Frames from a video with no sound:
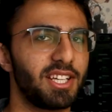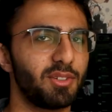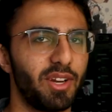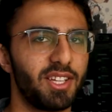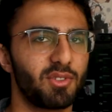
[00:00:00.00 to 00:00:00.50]
like a
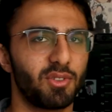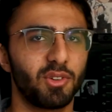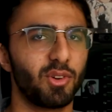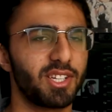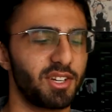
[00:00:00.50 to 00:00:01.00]
Razer or
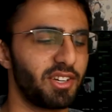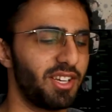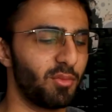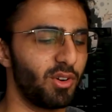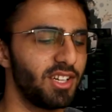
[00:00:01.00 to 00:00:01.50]
Corsair
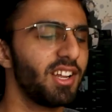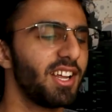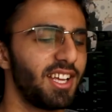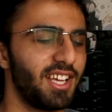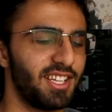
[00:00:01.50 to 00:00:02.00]
keyboard
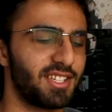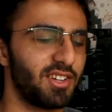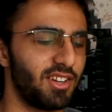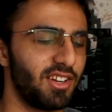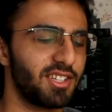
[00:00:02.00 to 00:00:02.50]
is
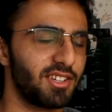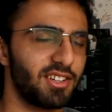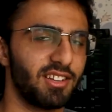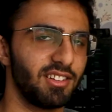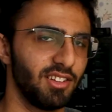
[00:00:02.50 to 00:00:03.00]

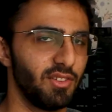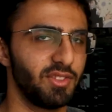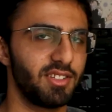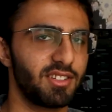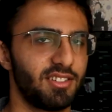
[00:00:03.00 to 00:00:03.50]
gonna love
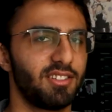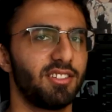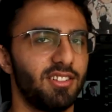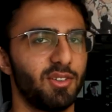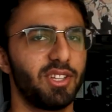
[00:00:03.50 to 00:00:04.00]
these.
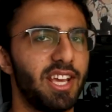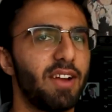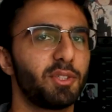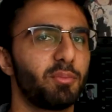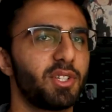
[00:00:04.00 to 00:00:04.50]
Or the
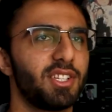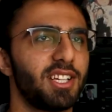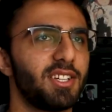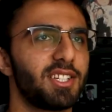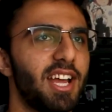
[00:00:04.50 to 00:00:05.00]
average person
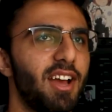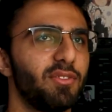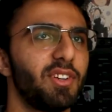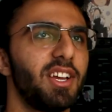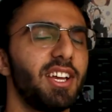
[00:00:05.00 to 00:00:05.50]
that doesn't
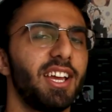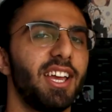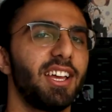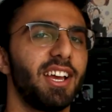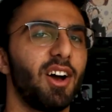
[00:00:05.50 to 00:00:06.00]
have
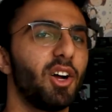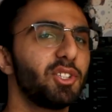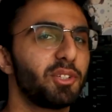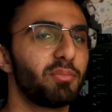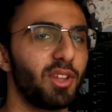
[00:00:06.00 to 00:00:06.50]

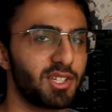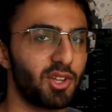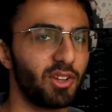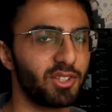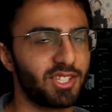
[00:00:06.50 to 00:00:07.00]

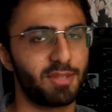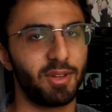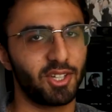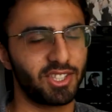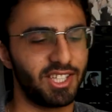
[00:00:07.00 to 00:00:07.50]
$100+ to
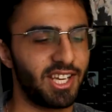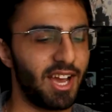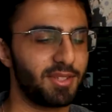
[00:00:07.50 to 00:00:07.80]
spend on keycap